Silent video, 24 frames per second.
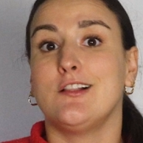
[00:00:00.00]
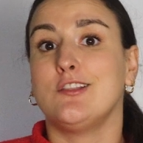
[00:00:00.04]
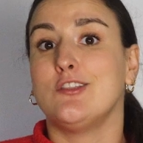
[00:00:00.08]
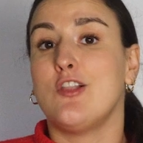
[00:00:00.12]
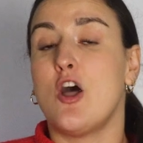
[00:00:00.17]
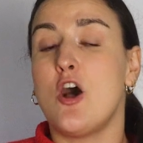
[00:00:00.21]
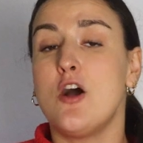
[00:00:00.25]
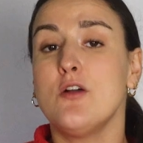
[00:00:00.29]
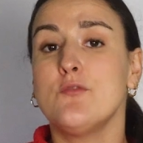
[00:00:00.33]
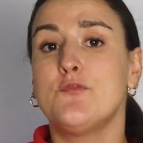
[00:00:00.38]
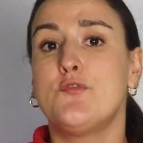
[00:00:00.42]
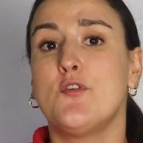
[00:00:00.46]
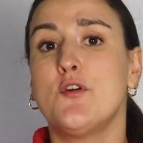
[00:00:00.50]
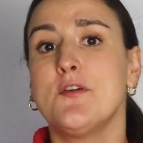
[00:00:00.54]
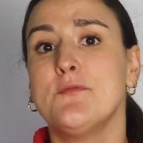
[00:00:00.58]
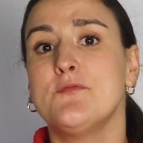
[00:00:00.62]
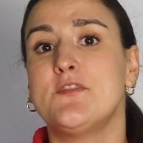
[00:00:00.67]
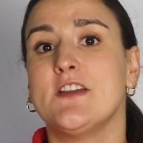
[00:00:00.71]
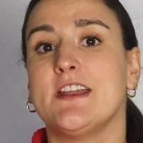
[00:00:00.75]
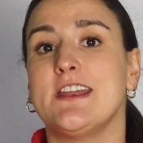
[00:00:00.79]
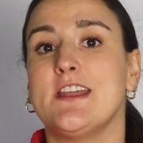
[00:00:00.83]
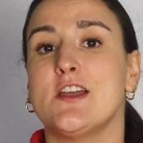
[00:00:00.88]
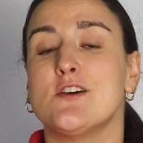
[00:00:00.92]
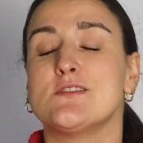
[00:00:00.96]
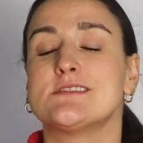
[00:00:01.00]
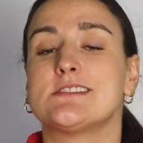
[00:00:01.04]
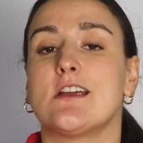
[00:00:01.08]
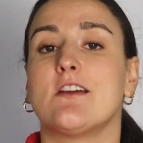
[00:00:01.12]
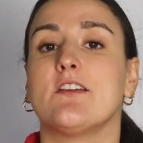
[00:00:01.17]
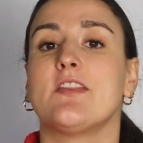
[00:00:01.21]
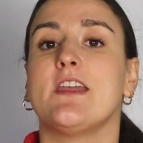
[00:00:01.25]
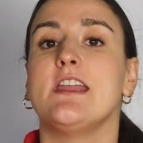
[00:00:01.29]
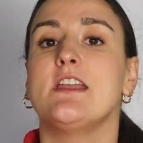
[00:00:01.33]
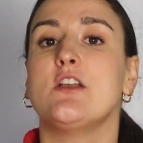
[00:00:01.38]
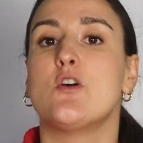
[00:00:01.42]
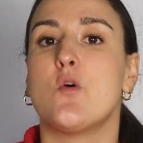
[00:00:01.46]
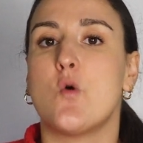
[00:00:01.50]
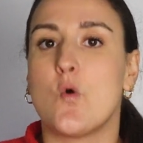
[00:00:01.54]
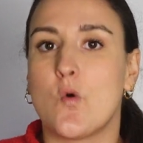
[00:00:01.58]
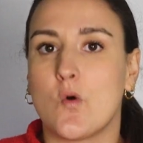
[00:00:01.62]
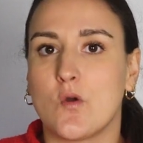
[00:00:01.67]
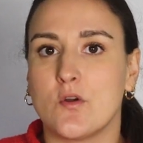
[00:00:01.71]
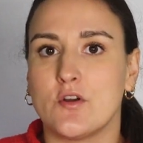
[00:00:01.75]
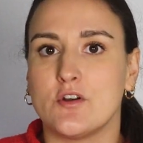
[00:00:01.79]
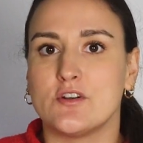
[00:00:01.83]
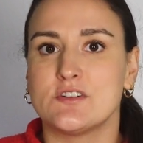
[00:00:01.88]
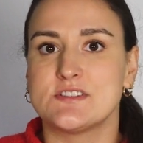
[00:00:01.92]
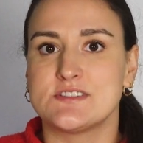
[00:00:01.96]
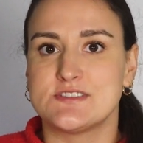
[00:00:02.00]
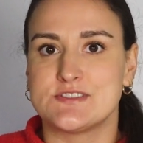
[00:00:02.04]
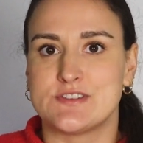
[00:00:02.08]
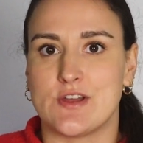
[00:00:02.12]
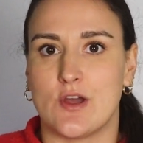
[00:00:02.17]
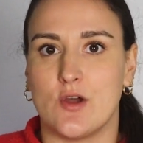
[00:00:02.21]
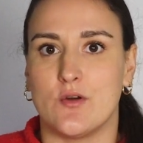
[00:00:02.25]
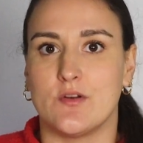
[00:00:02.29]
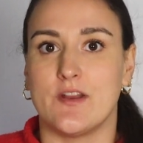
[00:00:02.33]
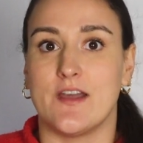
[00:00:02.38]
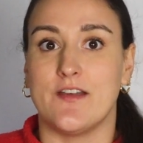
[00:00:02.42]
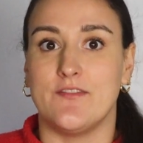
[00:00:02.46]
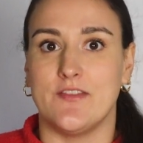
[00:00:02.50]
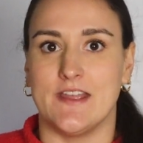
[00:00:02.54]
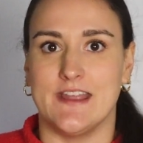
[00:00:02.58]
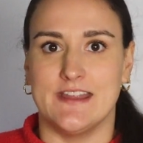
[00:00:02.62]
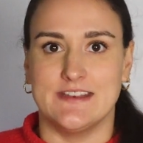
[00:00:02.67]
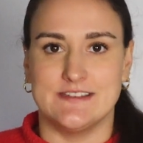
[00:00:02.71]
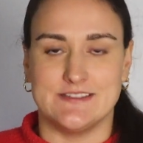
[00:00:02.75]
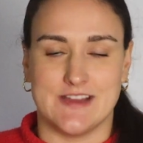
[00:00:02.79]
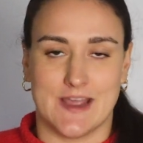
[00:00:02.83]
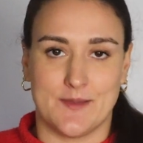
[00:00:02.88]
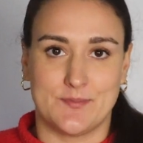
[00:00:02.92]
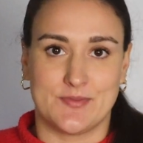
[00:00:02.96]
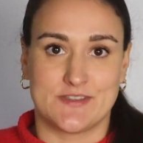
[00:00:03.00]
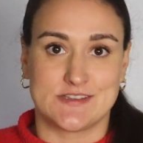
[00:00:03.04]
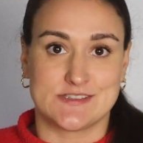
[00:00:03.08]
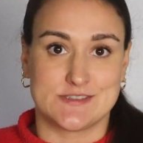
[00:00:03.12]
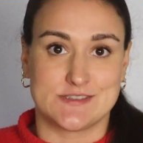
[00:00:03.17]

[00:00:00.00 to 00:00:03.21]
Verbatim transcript: Long form videos are the cornerstone of in depth